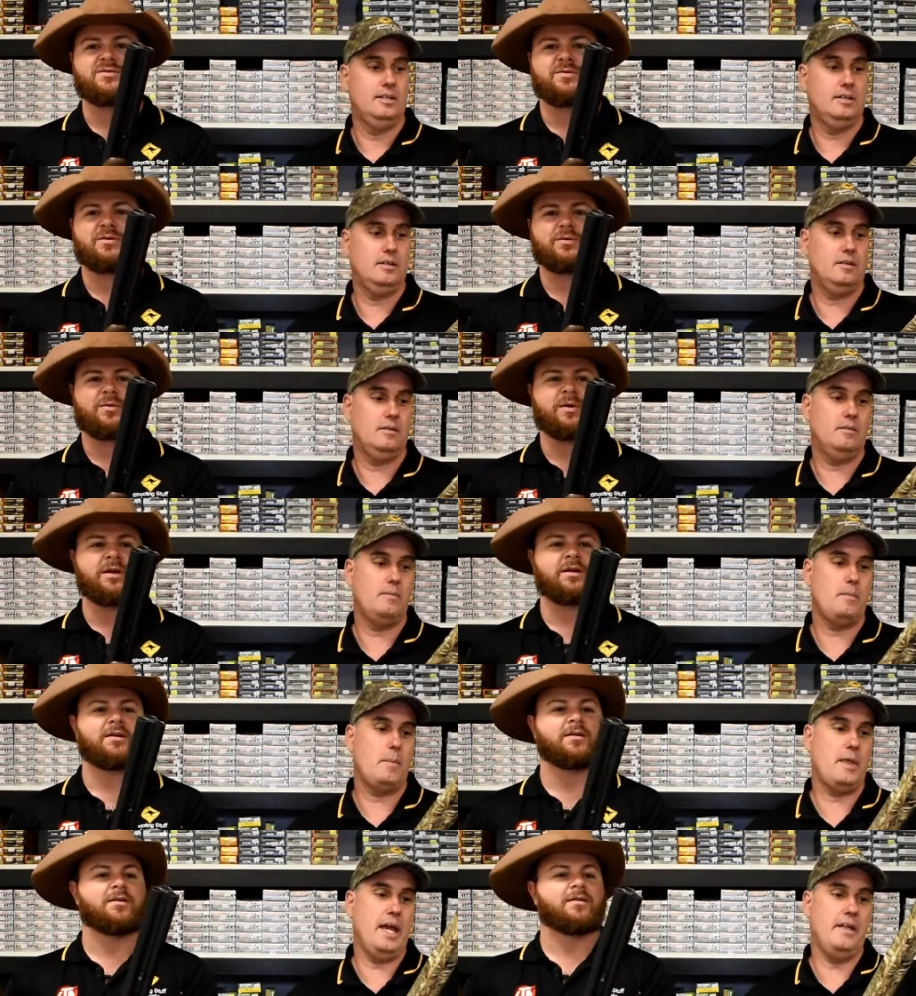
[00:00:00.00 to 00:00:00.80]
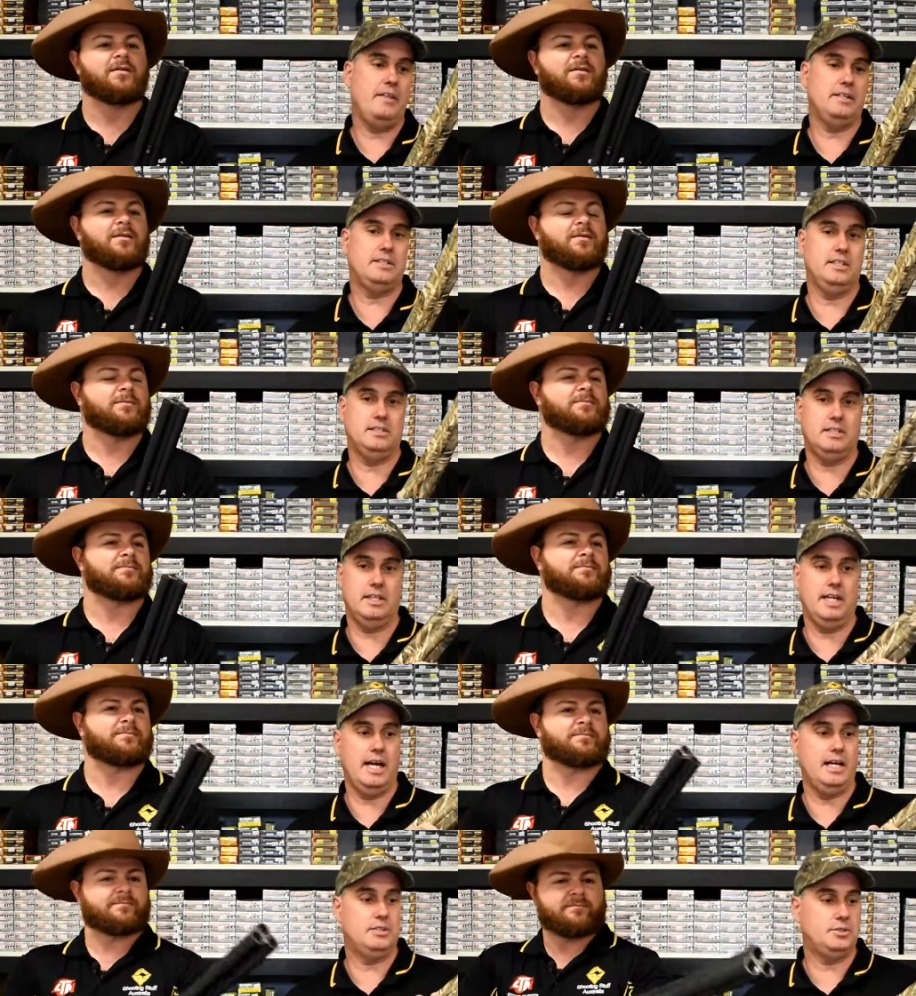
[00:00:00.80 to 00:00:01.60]
Speaker 1: real quick.
Speaker 2: Yeah, this is
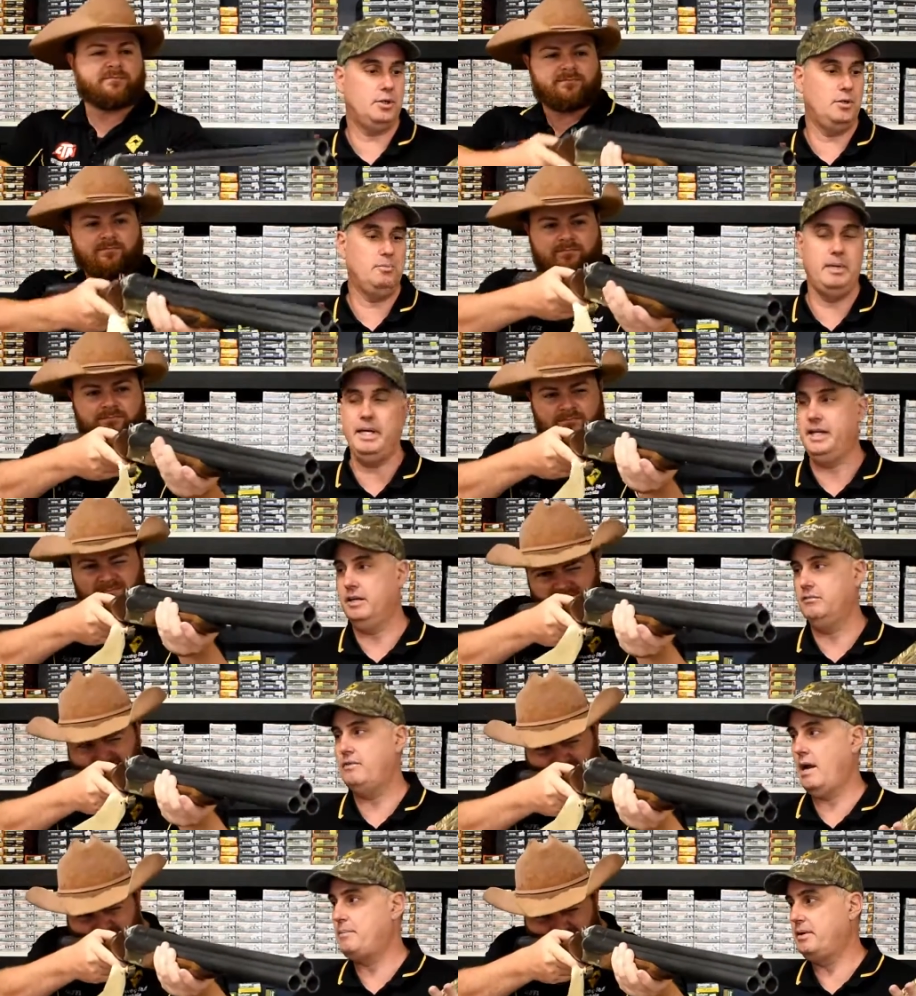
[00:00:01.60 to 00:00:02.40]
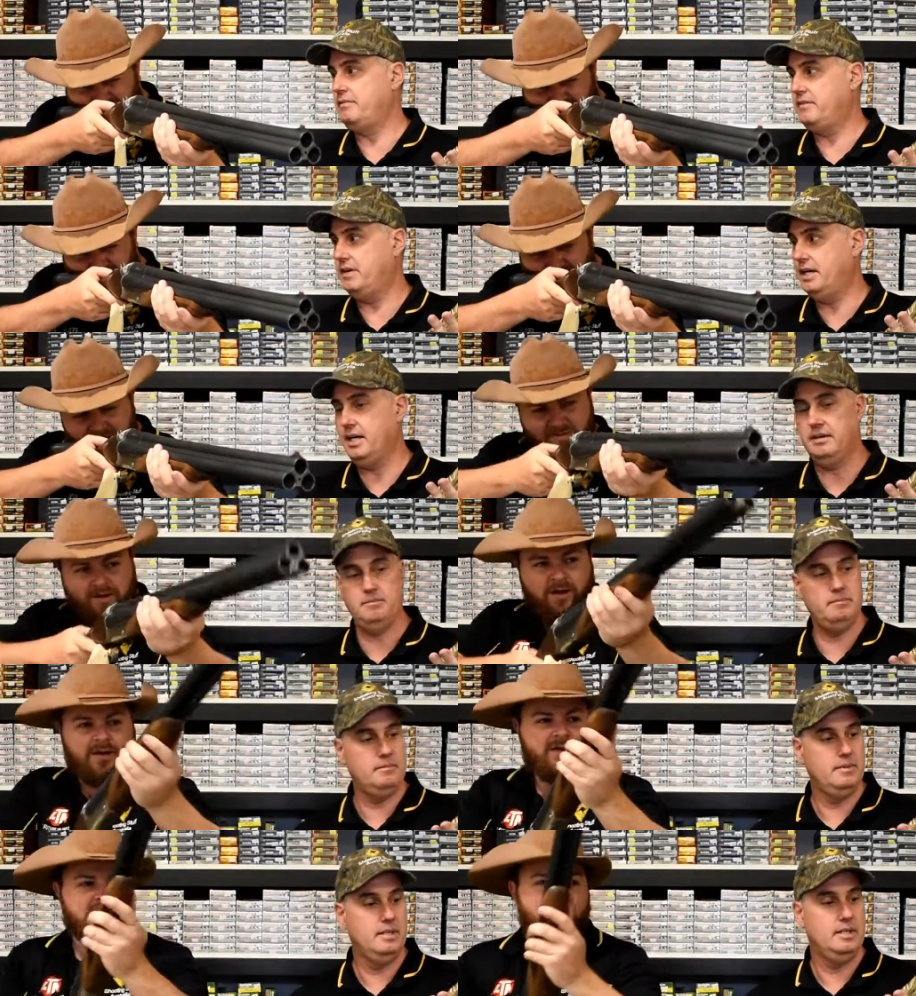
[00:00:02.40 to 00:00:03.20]
the uh, true meaning of rapid fire.
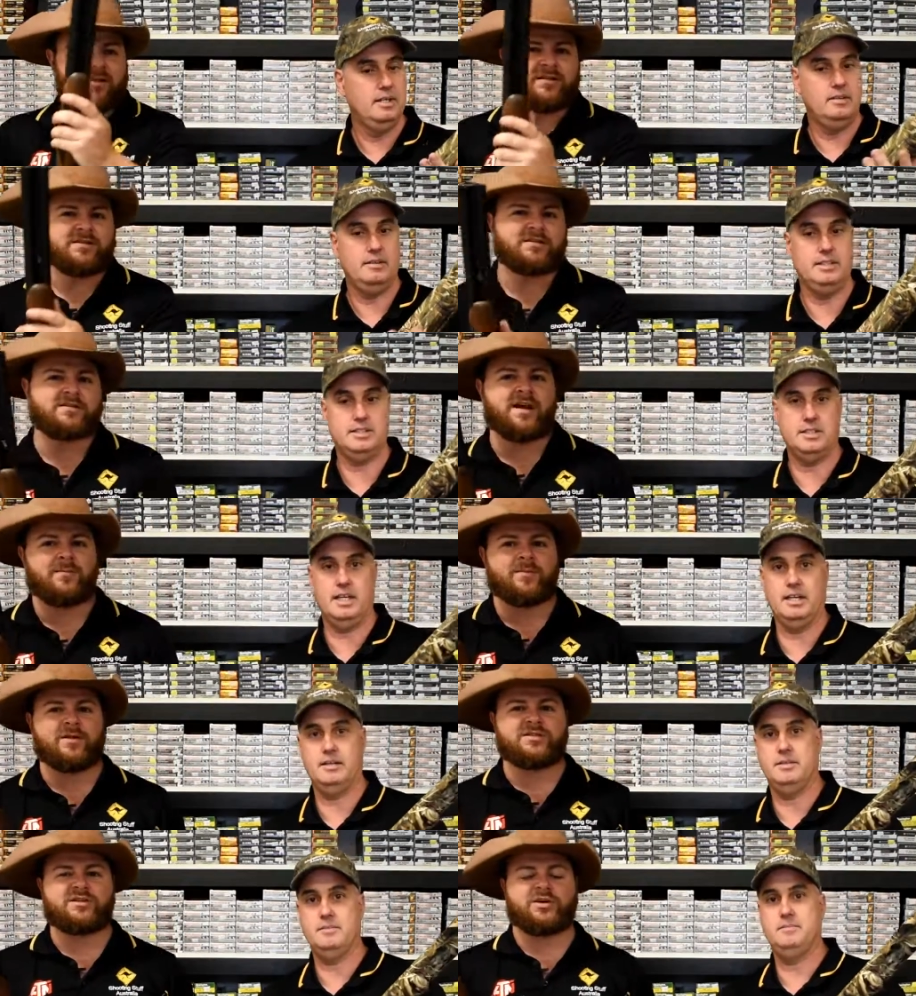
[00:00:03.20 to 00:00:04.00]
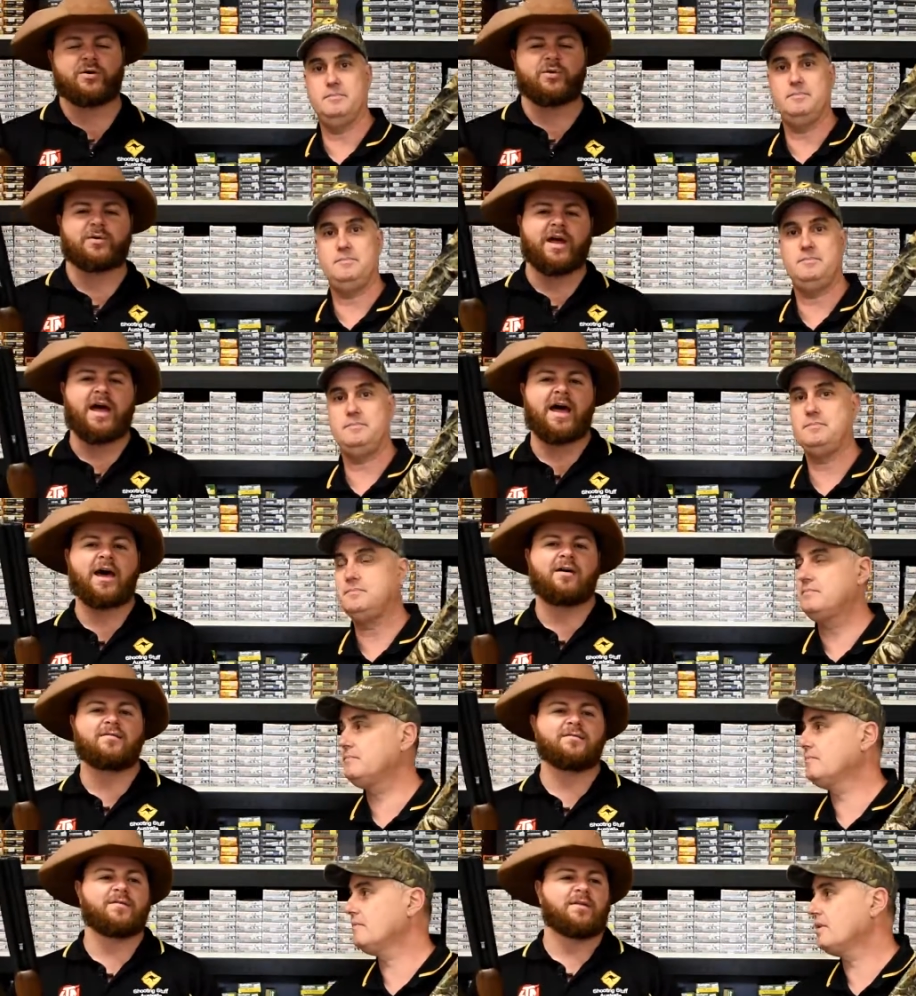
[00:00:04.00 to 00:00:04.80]
So this is something same. that's
Speaker 1: cool to
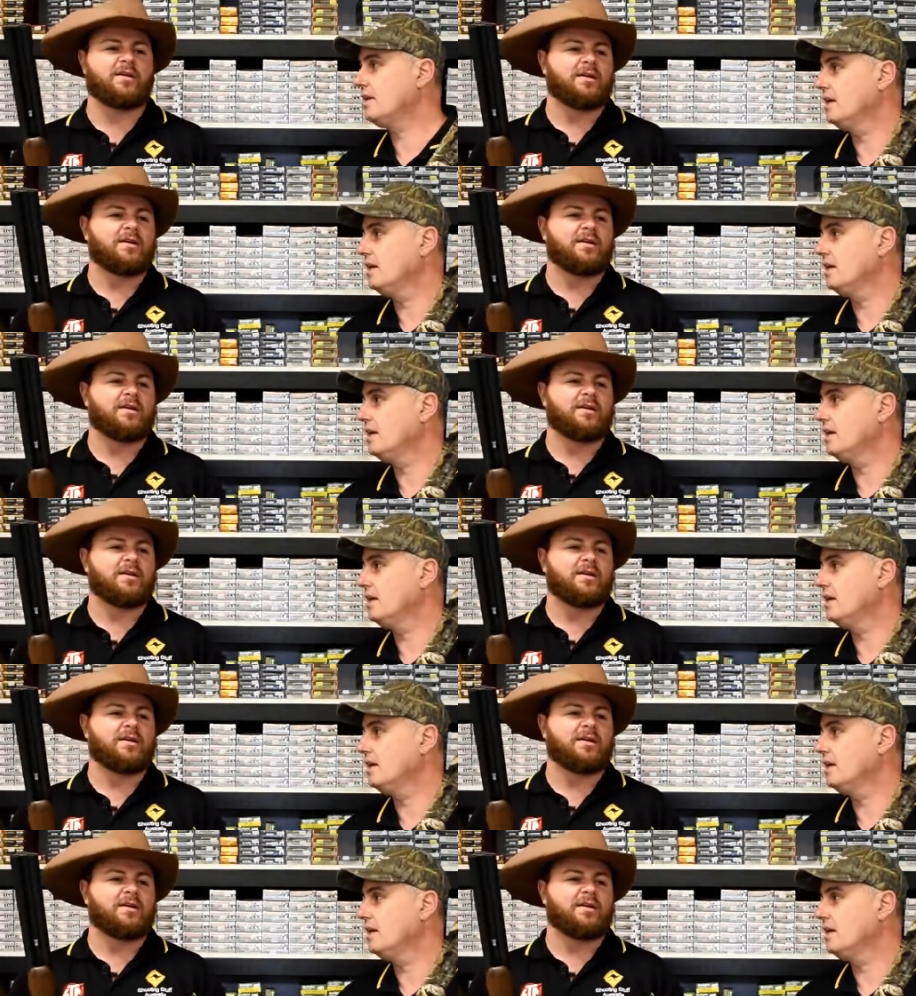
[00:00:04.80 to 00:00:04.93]
have